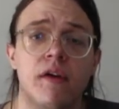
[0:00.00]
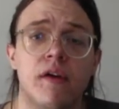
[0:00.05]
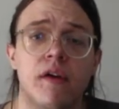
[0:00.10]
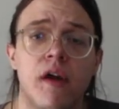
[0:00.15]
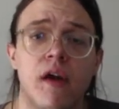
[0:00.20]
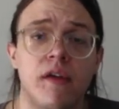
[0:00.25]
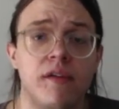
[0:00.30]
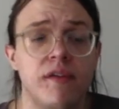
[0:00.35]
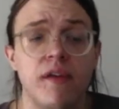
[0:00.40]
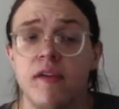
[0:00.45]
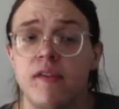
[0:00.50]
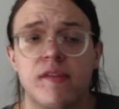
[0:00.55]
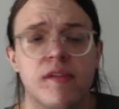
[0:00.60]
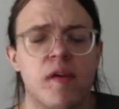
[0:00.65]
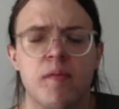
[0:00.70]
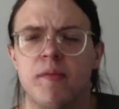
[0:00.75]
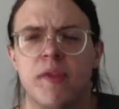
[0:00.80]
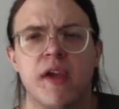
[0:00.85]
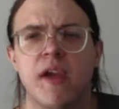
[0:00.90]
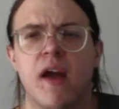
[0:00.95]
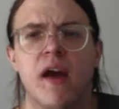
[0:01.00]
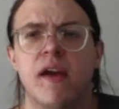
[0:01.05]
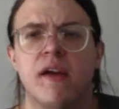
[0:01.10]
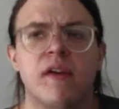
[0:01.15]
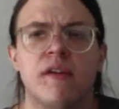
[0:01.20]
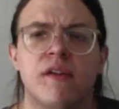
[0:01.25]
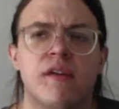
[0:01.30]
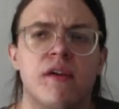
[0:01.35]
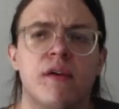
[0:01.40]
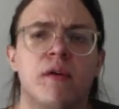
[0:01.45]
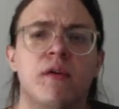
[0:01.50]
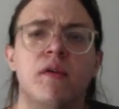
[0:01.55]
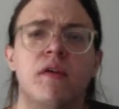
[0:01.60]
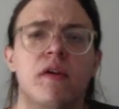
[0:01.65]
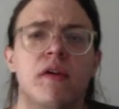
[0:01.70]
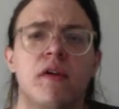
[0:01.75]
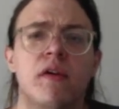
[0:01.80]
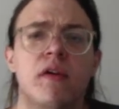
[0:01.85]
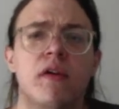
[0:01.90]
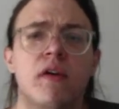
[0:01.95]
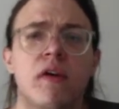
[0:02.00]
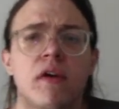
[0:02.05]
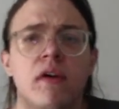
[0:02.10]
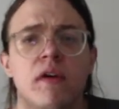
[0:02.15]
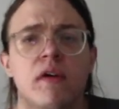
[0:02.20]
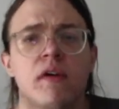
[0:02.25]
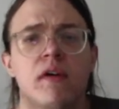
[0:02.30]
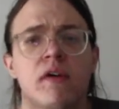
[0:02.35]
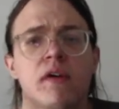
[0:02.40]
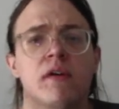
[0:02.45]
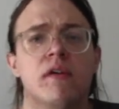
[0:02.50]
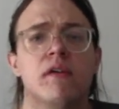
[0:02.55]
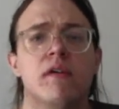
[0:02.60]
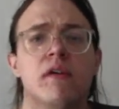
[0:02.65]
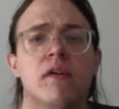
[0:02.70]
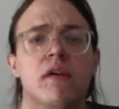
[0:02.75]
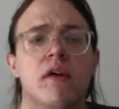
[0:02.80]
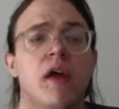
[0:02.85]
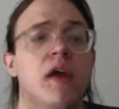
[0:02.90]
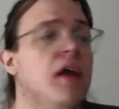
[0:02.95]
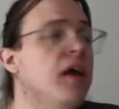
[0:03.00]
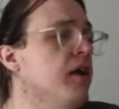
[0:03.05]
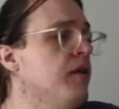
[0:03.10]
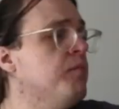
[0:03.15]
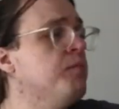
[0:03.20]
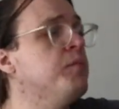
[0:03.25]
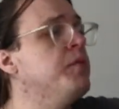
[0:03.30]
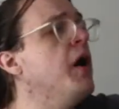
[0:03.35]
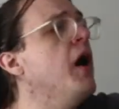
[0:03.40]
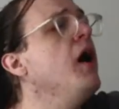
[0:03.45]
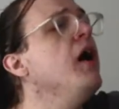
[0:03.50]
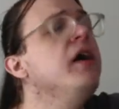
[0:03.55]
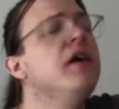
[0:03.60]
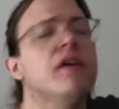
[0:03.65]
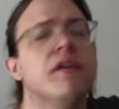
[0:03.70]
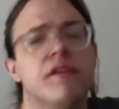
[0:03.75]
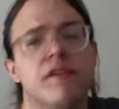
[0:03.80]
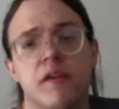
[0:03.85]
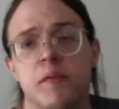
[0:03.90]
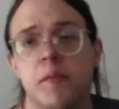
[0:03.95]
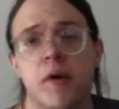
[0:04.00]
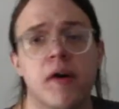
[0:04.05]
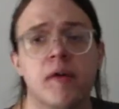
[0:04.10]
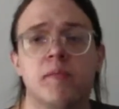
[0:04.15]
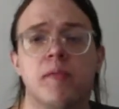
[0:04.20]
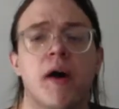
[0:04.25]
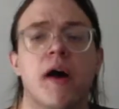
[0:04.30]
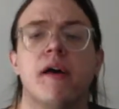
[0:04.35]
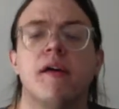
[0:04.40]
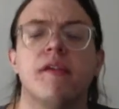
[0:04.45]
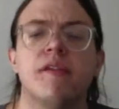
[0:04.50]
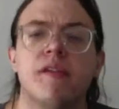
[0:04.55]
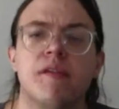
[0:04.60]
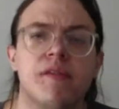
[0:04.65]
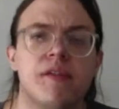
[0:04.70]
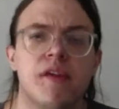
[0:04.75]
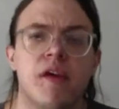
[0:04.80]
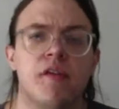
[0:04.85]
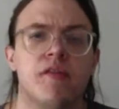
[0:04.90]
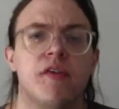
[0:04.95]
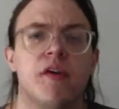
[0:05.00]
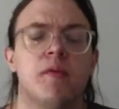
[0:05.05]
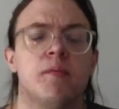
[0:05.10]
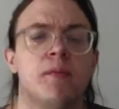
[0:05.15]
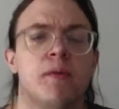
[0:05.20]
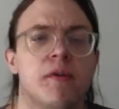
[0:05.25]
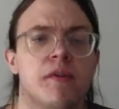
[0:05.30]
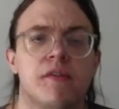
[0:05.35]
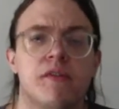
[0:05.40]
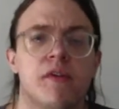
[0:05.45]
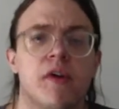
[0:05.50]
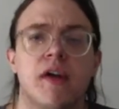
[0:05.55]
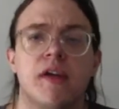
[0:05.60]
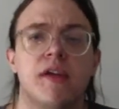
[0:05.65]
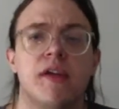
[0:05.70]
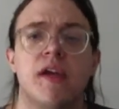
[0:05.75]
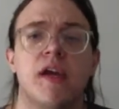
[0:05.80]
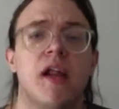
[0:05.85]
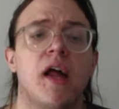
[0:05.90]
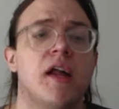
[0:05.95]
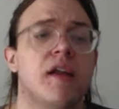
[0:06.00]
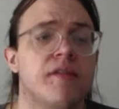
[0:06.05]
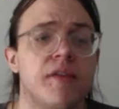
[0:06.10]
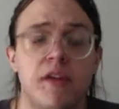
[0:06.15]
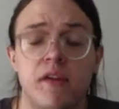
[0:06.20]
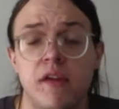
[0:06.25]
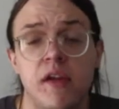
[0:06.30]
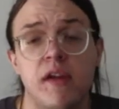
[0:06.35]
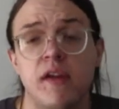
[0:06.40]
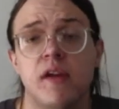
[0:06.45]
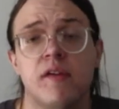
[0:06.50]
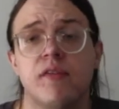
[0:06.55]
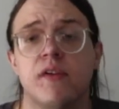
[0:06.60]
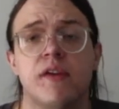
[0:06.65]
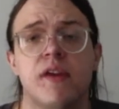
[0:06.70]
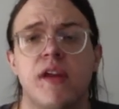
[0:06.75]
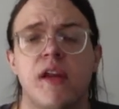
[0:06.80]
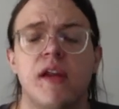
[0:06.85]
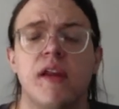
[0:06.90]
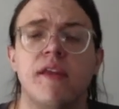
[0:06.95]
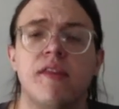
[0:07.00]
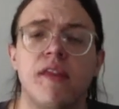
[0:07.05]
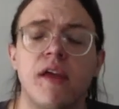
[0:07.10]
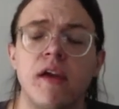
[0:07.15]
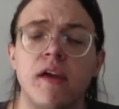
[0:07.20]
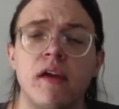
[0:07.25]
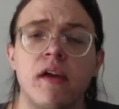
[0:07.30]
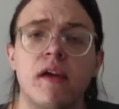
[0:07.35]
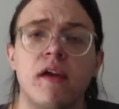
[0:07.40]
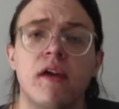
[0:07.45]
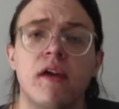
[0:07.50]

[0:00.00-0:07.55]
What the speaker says: That's not something I could do. I had piles upon piles of self-help books trying to get out of it, and it never did anything.